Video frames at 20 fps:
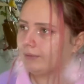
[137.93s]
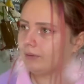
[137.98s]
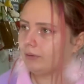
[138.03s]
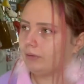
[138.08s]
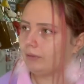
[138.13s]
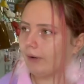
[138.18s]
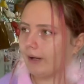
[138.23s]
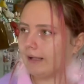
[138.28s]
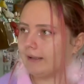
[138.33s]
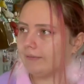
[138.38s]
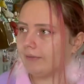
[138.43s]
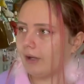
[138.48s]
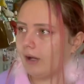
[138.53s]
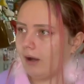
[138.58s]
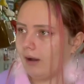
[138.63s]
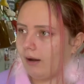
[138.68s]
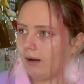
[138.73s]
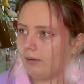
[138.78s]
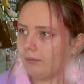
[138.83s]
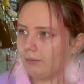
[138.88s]
grade for
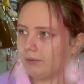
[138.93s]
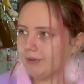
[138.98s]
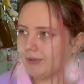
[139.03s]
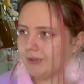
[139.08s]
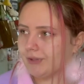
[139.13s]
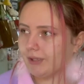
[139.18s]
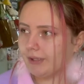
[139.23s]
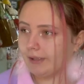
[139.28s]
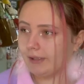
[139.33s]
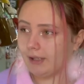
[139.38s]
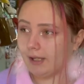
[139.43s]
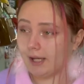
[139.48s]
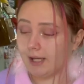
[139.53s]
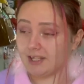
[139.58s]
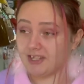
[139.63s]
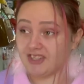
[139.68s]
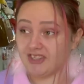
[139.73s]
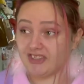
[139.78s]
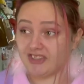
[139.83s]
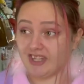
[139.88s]
art was
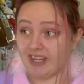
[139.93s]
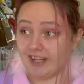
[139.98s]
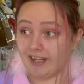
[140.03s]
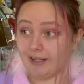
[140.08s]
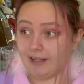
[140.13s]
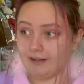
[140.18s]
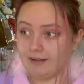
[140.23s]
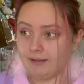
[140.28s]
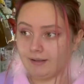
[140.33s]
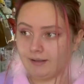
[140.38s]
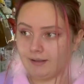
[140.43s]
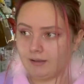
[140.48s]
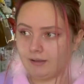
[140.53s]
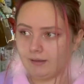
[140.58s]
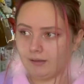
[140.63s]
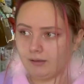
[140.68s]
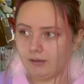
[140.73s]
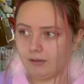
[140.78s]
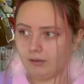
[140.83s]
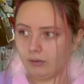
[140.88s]
a C
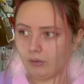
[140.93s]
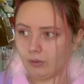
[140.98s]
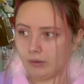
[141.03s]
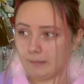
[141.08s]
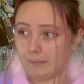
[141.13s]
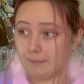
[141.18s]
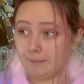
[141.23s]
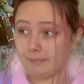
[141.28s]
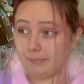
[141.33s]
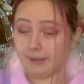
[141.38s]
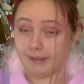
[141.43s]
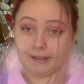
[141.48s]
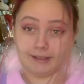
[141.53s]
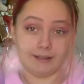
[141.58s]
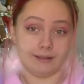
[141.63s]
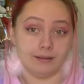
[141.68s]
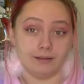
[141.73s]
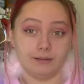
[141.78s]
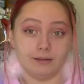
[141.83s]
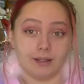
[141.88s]
or a
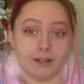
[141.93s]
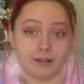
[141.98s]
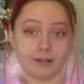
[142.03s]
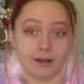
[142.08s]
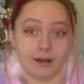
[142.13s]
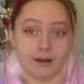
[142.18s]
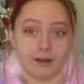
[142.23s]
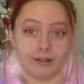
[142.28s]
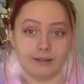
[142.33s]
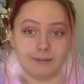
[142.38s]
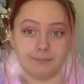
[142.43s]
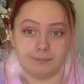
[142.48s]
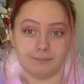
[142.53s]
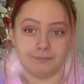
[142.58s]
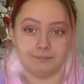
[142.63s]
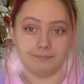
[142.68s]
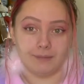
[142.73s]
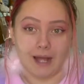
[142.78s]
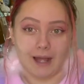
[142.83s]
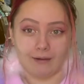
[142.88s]
B. Like I
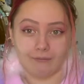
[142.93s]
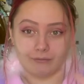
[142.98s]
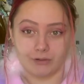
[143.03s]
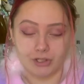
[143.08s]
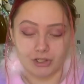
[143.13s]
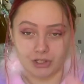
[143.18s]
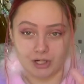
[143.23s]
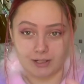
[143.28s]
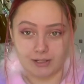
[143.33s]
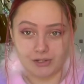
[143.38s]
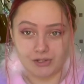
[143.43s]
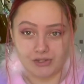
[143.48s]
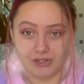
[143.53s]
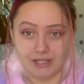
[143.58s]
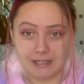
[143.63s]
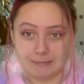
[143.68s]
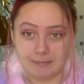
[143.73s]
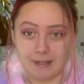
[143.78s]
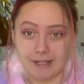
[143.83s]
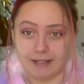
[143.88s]
averaged like
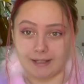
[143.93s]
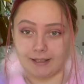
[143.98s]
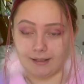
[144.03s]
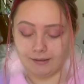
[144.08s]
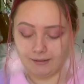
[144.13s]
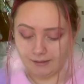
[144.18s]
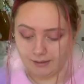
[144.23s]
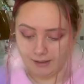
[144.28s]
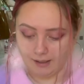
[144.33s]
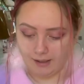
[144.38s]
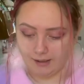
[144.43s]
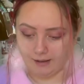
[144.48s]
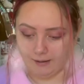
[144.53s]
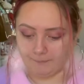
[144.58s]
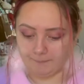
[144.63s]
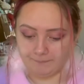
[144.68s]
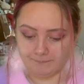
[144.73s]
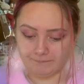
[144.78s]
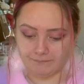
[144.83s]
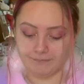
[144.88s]
CB,
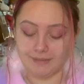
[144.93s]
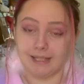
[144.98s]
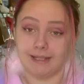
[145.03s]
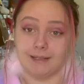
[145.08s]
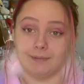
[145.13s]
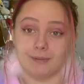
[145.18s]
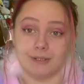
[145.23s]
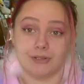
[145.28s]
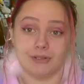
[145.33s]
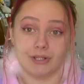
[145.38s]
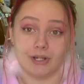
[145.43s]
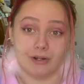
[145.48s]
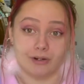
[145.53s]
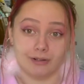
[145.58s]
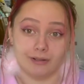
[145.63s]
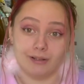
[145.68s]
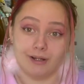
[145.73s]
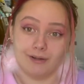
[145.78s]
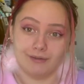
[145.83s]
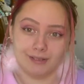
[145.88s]
mainly because I
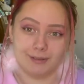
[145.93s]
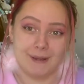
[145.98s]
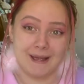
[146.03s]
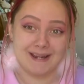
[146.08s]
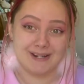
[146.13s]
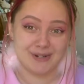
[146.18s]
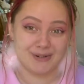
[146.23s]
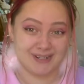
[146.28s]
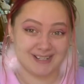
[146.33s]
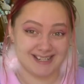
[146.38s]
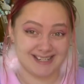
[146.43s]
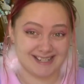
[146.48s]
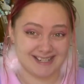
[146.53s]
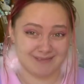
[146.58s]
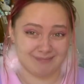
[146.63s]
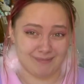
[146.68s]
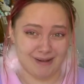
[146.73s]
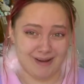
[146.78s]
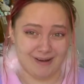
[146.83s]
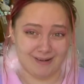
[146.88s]
got a lot of special
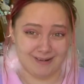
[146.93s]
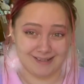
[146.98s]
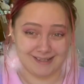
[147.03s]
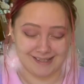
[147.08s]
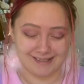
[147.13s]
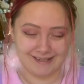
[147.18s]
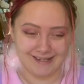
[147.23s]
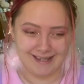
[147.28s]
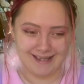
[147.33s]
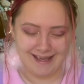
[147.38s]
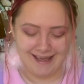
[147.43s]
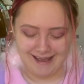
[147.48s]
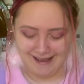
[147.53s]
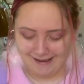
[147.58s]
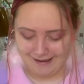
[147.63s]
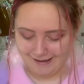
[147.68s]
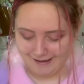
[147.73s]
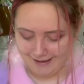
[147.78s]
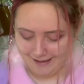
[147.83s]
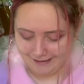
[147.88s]
condition marks.
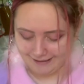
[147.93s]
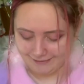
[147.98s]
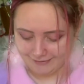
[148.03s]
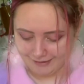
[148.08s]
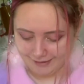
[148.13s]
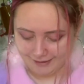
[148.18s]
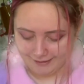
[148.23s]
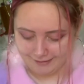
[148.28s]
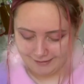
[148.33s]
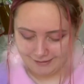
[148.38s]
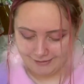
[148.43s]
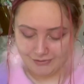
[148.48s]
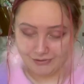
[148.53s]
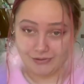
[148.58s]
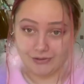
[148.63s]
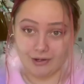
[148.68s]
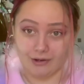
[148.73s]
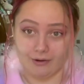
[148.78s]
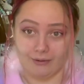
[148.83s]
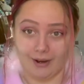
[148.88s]
Anyway,
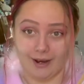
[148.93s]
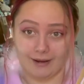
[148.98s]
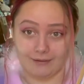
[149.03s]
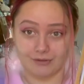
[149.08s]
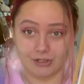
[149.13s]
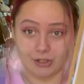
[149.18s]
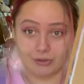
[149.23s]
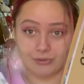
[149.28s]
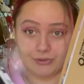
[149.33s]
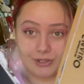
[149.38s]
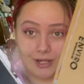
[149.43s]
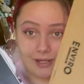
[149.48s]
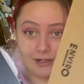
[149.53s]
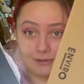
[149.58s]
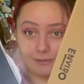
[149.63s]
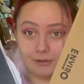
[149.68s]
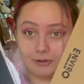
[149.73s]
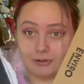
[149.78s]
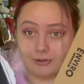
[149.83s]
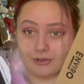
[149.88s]
so I have two
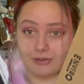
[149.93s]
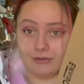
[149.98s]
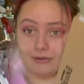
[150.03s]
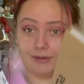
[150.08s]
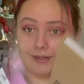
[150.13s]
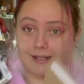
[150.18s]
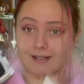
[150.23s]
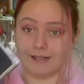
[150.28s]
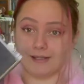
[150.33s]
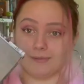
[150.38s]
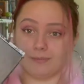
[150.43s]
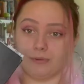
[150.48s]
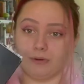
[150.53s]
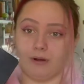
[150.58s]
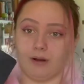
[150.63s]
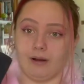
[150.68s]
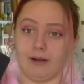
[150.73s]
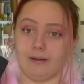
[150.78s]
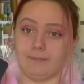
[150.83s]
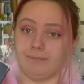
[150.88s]
sketchbooks. This
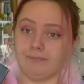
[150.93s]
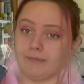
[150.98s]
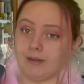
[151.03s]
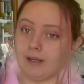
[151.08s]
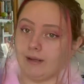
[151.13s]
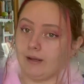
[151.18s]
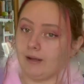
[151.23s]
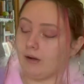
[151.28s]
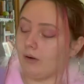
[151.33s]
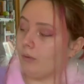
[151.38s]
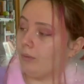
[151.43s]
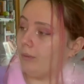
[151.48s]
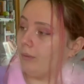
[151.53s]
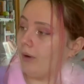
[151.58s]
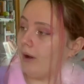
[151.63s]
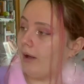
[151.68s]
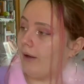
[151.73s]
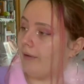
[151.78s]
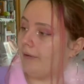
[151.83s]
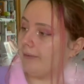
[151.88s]
one
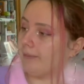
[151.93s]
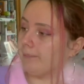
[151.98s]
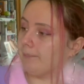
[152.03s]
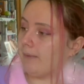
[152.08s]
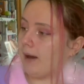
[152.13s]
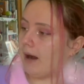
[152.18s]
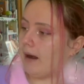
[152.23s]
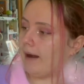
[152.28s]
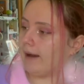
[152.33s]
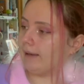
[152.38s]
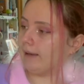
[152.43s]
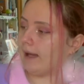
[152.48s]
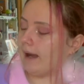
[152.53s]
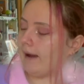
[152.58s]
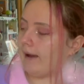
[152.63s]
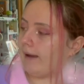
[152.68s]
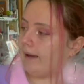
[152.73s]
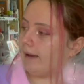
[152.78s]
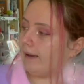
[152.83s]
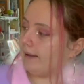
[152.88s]
was my
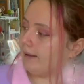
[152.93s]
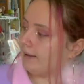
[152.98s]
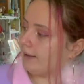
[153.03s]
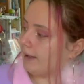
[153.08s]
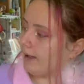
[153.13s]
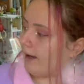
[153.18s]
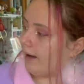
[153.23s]
like